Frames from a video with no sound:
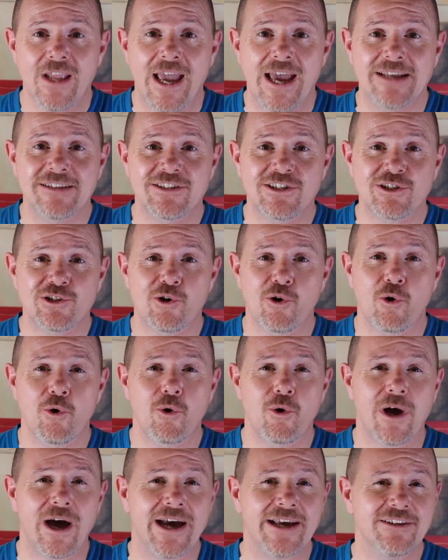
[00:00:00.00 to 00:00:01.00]
And
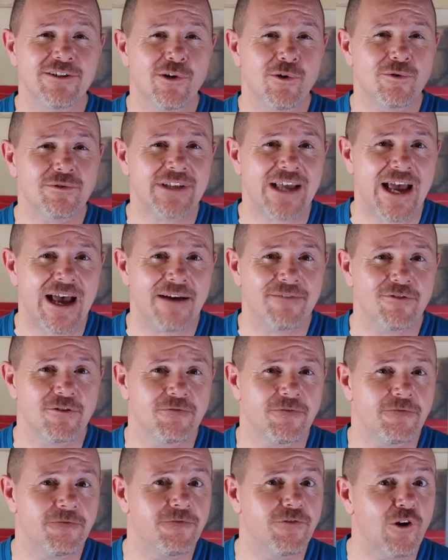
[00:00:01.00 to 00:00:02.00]
so I don't have a
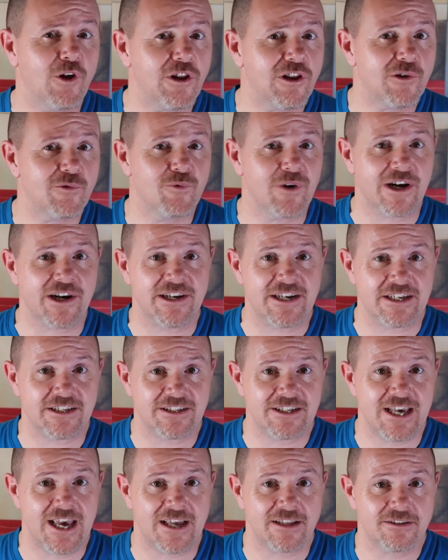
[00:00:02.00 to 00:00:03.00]
full
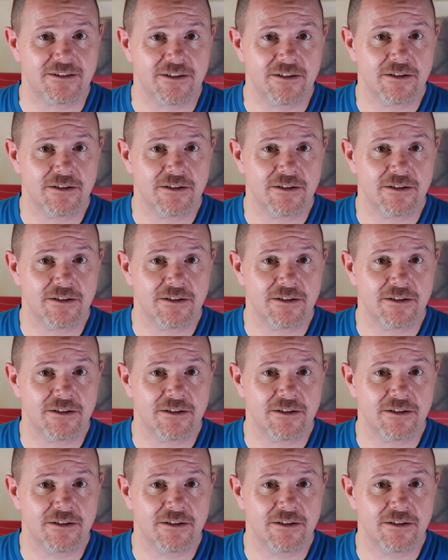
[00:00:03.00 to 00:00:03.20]
awareness yet.